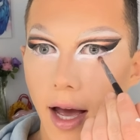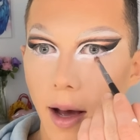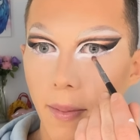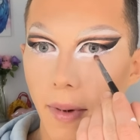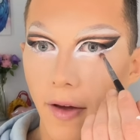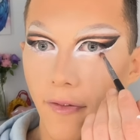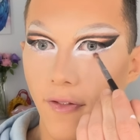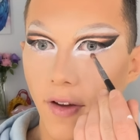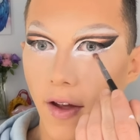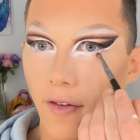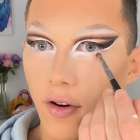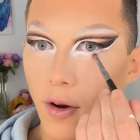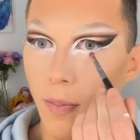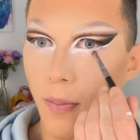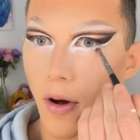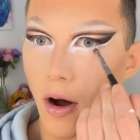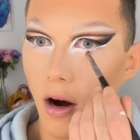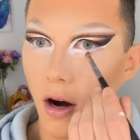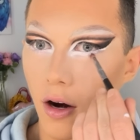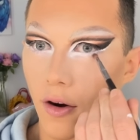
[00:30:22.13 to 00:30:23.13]
my
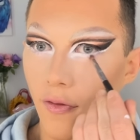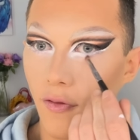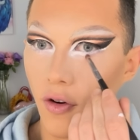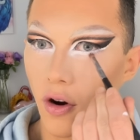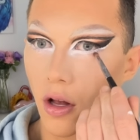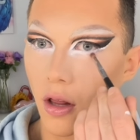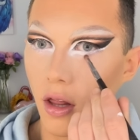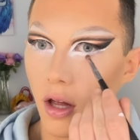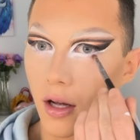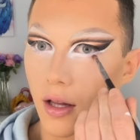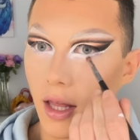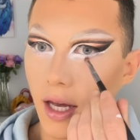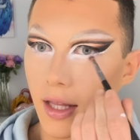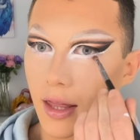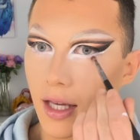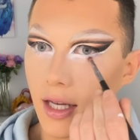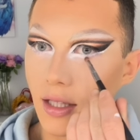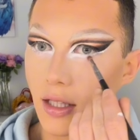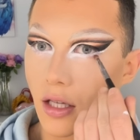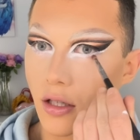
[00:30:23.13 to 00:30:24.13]
favorite part for a look like
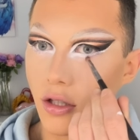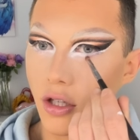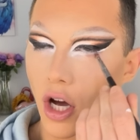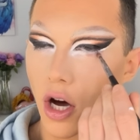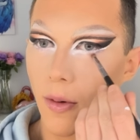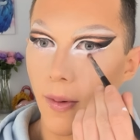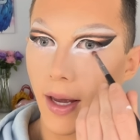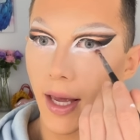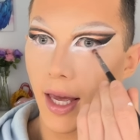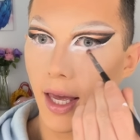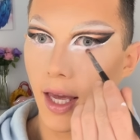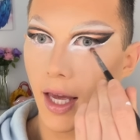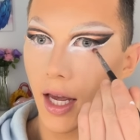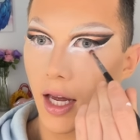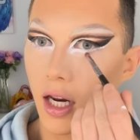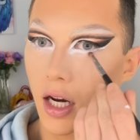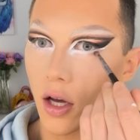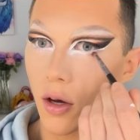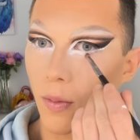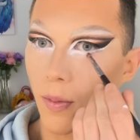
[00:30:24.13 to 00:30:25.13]
this is going
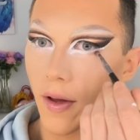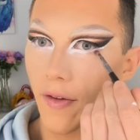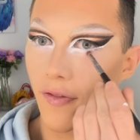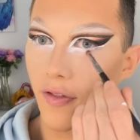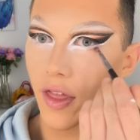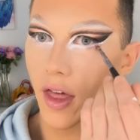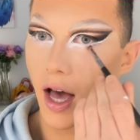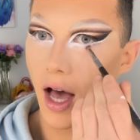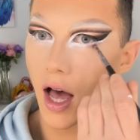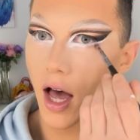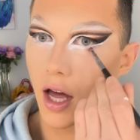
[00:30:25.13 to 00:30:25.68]
in with the